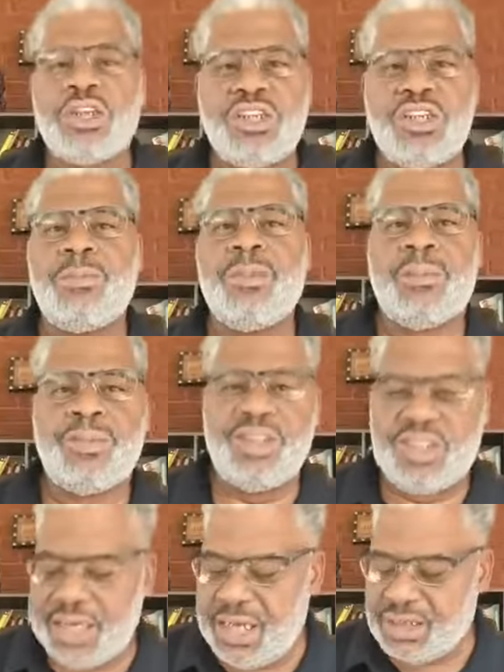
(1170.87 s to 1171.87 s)
You remember
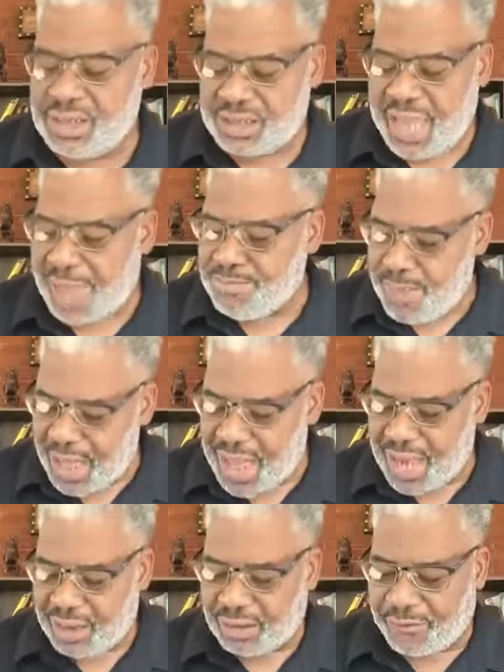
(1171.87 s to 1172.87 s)
Jesus got
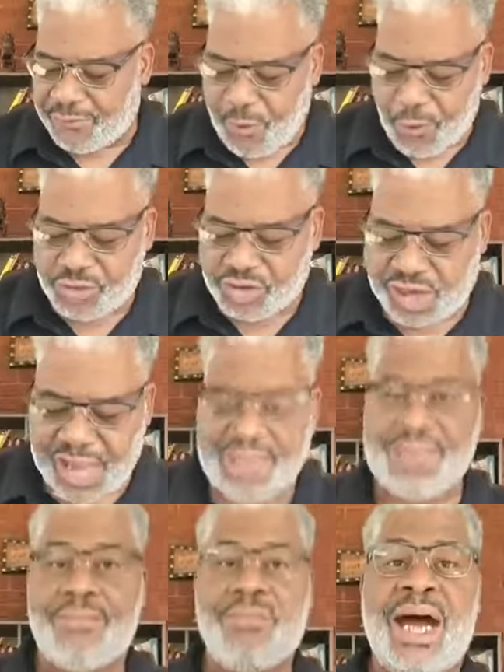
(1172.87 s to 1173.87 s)
mad at the folks
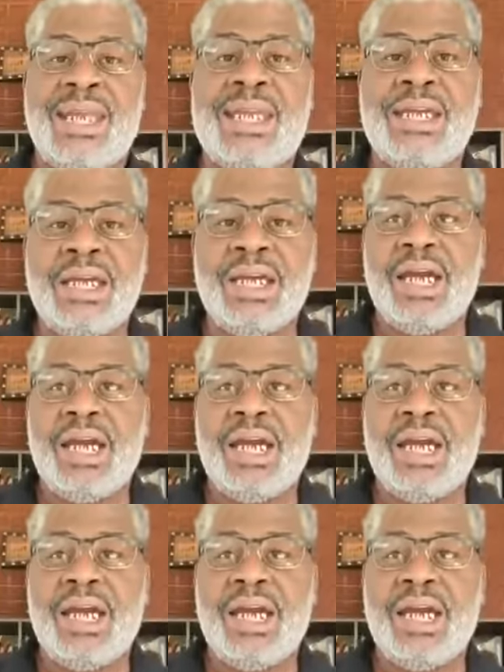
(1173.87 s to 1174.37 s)
changing money